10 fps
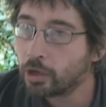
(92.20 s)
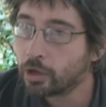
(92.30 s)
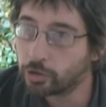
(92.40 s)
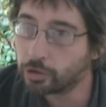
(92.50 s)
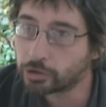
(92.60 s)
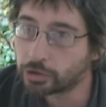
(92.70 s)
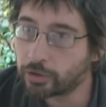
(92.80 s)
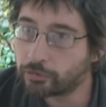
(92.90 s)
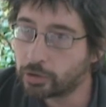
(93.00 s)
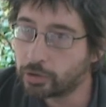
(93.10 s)
Others
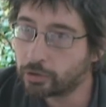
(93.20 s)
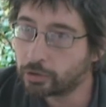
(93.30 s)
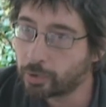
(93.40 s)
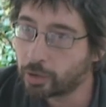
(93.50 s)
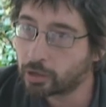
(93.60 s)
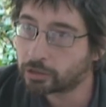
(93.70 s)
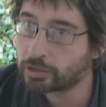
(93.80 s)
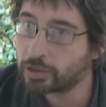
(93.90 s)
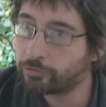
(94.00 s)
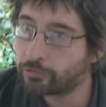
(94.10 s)
have other parts
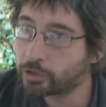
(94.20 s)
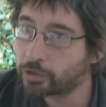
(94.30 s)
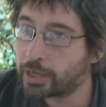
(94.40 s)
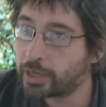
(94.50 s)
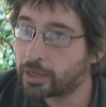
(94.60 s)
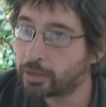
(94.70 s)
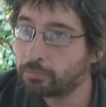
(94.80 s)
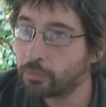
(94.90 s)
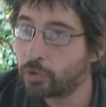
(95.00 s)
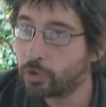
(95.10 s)
have looked at more